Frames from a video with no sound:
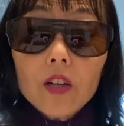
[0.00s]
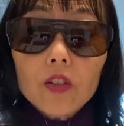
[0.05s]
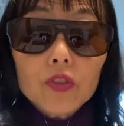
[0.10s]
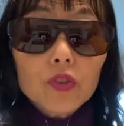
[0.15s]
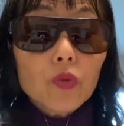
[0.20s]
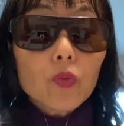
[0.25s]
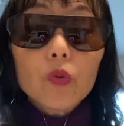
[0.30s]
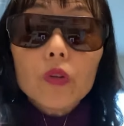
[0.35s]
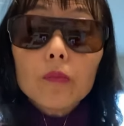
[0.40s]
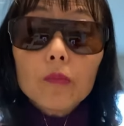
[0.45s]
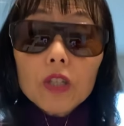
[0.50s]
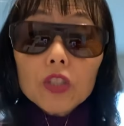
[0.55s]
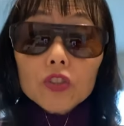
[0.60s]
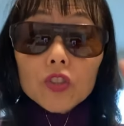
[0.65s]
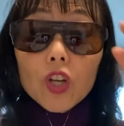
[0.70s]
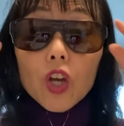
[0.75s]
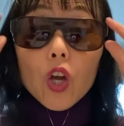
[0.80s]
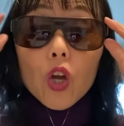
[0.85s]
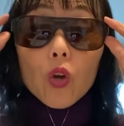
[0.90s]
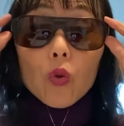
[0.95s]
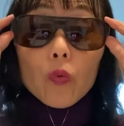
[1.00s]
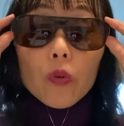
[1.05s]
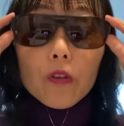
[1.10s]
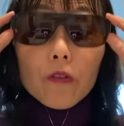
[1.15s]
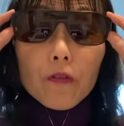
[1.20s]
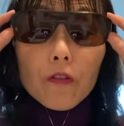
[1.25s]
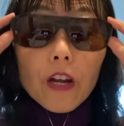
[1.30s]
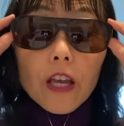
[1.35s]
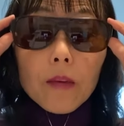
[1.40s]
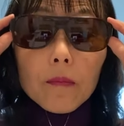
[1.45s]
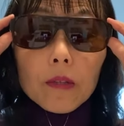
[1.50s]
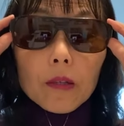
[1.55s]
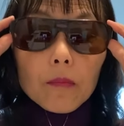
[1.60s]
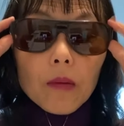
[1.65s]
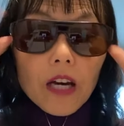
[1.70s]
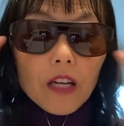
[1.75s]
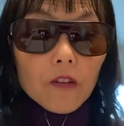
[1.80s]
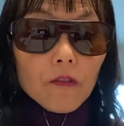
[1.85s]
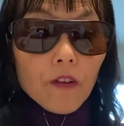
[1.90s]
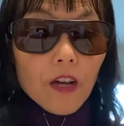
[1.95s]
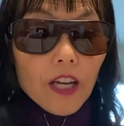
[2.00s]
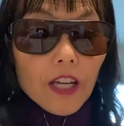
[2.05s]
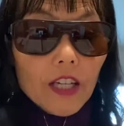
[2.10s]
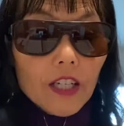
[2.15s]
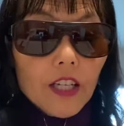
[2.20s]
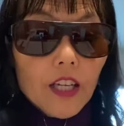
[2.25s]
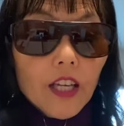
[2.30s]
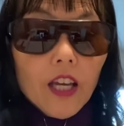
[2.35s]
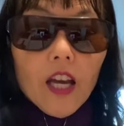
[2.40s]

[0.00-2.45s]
So we must reframe it, modify it.